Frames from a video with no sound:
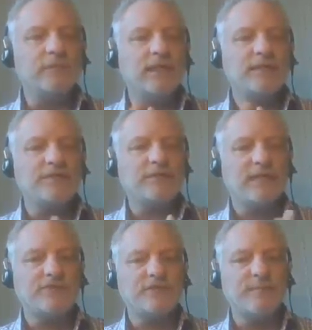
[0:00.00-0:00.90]
And so
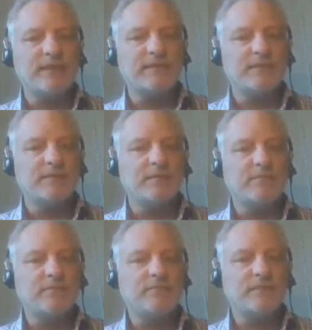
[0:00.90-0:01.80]
that just makes it
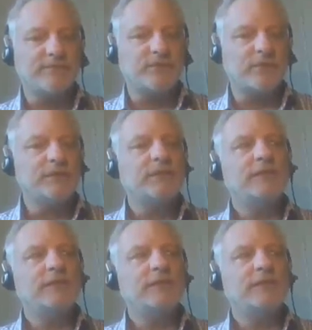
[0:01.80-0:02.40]
difficult.